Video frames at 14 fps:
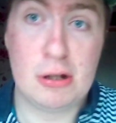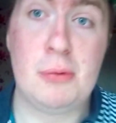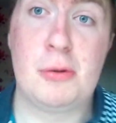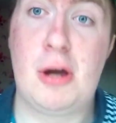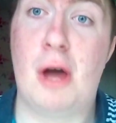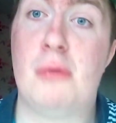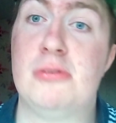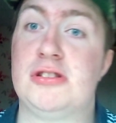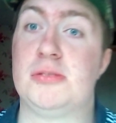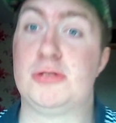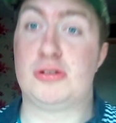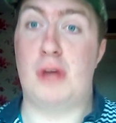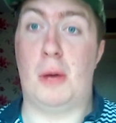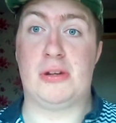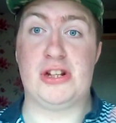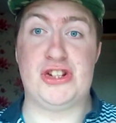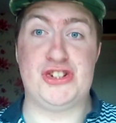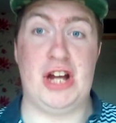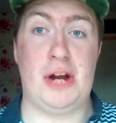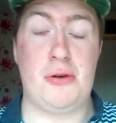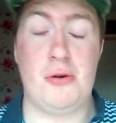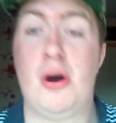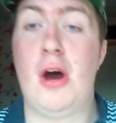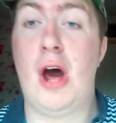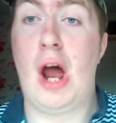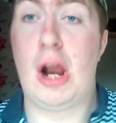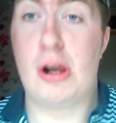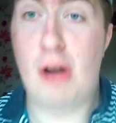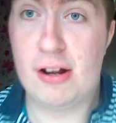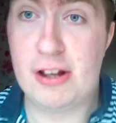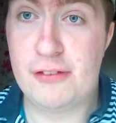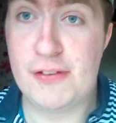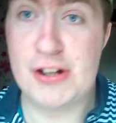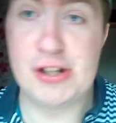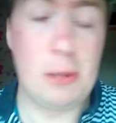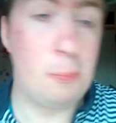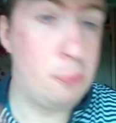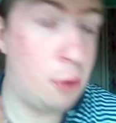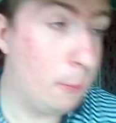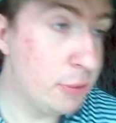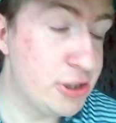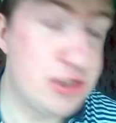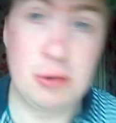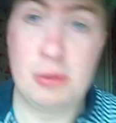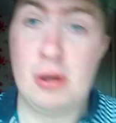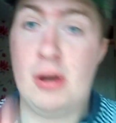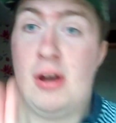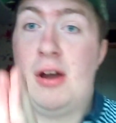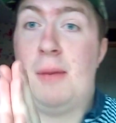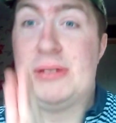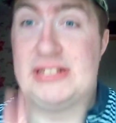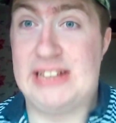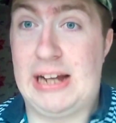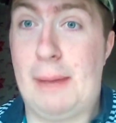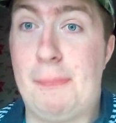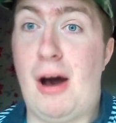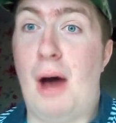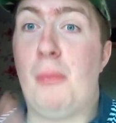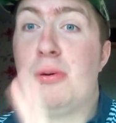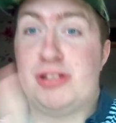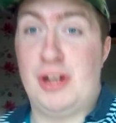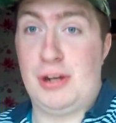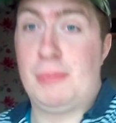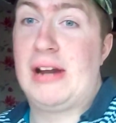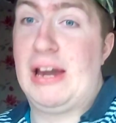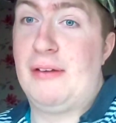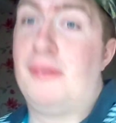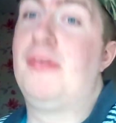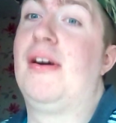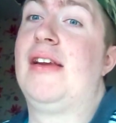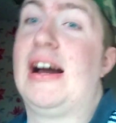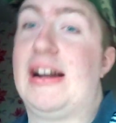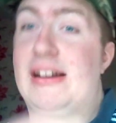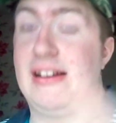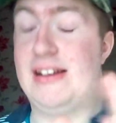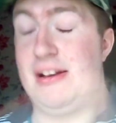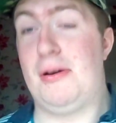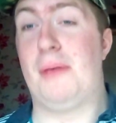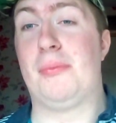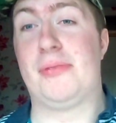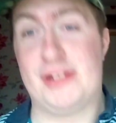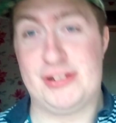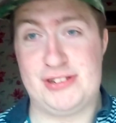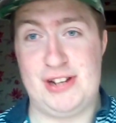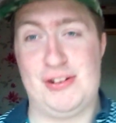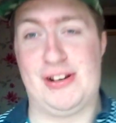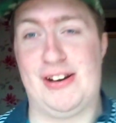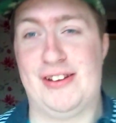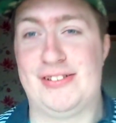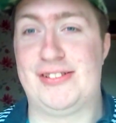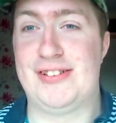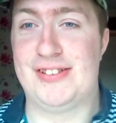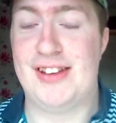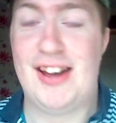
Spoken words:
go and subscribe to this channel, like this video, and I promise you, my second part, I will show you my giveaway, that giveaway I'm going to show you guys, because